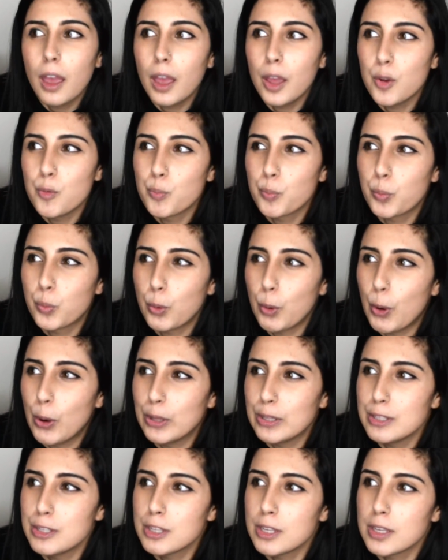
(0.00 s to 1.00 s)
and
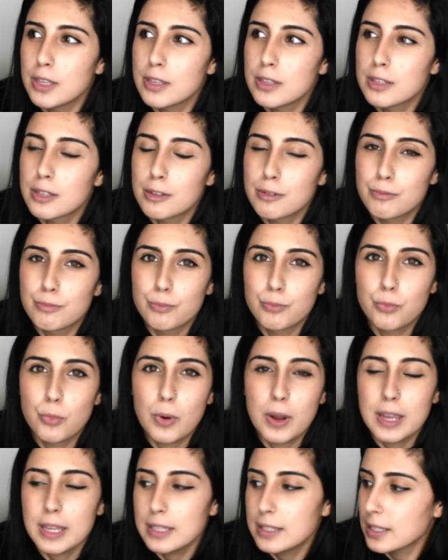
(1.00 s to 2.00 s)
bronzes and
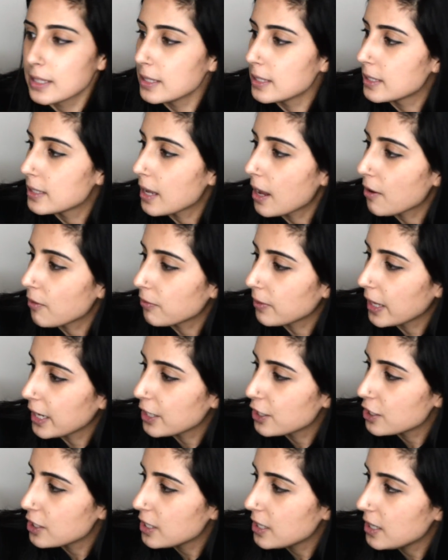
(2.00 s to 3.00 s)
whites and stuff.
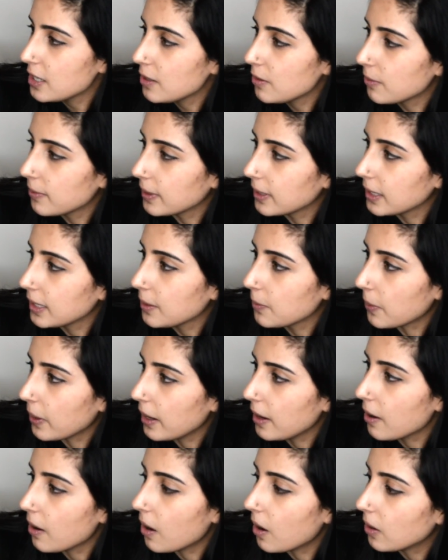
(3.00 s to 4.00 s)
Like, she really
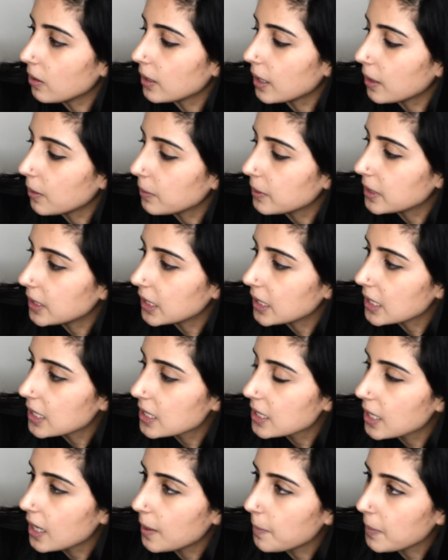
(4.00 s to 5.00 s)
went all out with
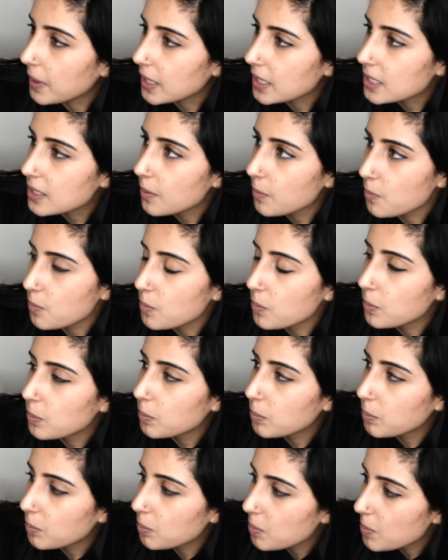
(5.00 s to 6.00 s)
this and made some
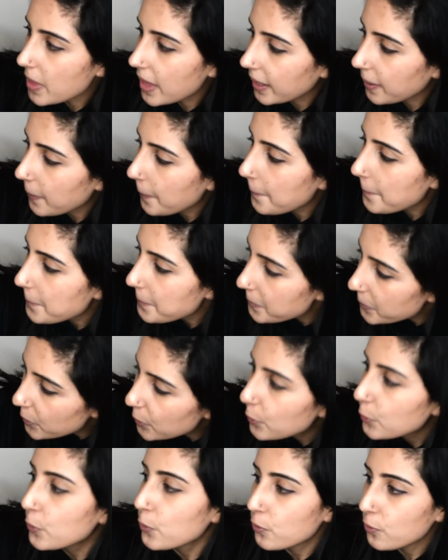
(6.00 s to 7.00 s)
like
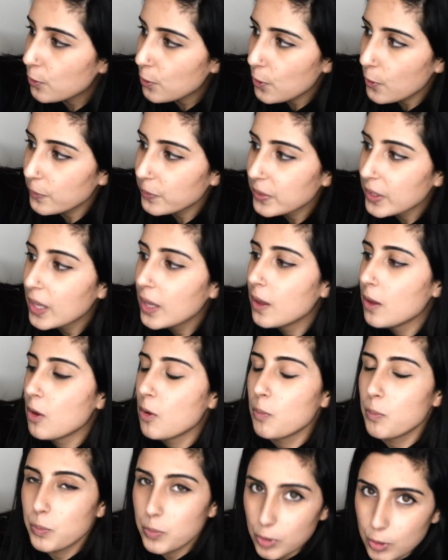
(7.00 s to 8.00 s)
beautiful
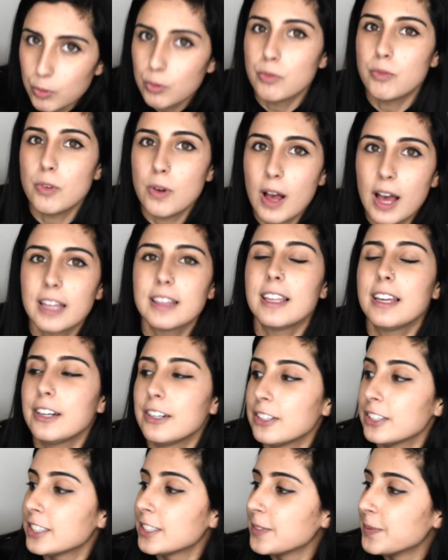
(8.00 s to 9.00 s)

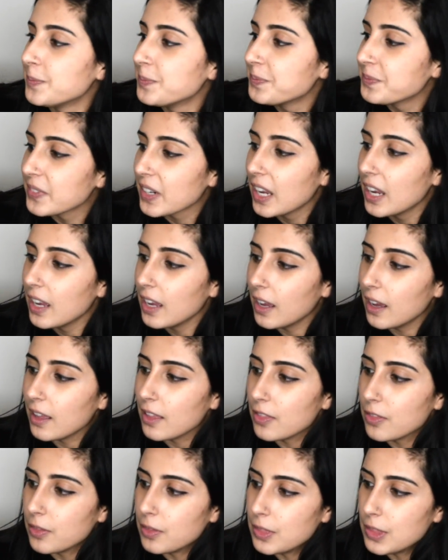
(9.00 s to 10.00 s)
highlighters.
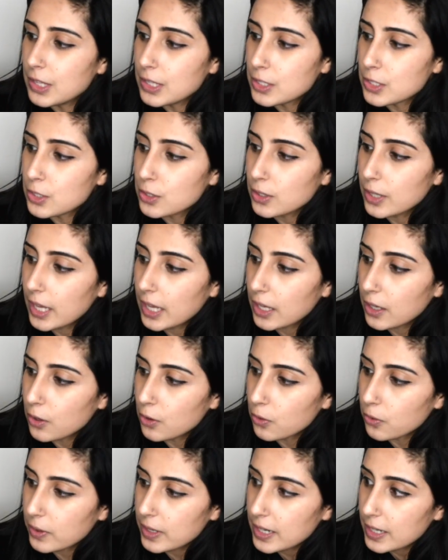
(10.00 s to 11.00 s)
this like
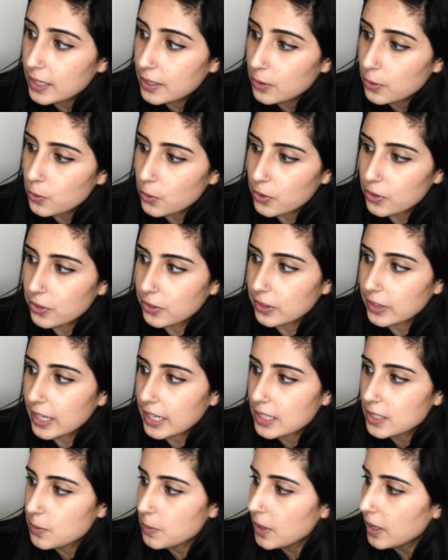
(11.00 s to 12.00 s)
green Northern
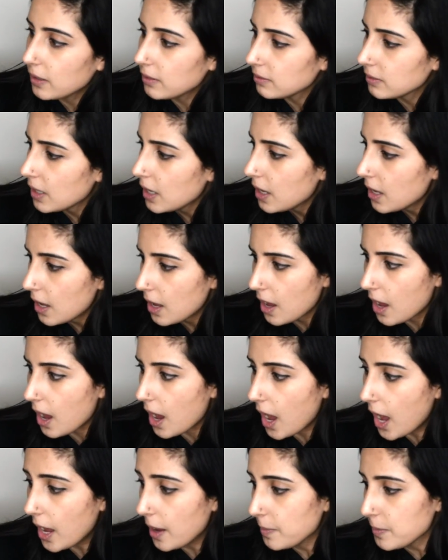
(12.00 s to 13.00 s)
Lights one.
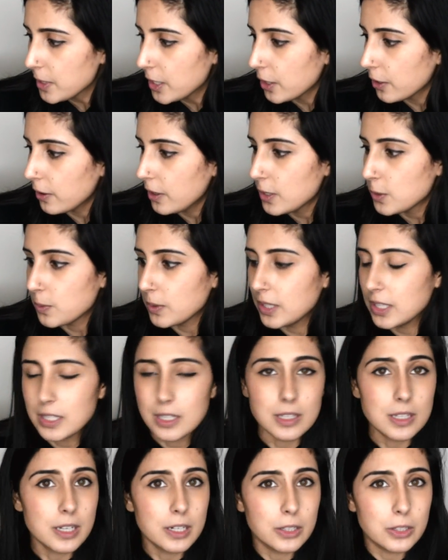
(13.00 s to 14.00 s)
I'm curious what this
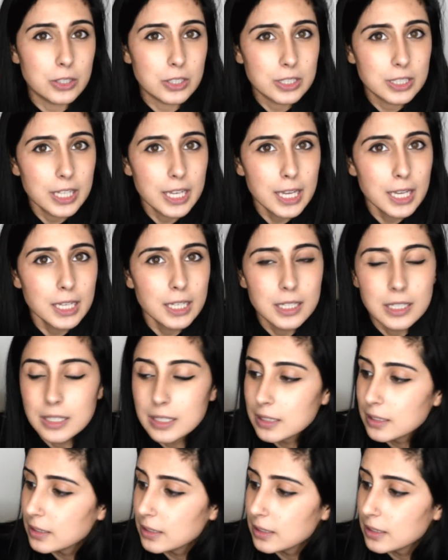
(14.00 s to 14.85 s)
is gonna look like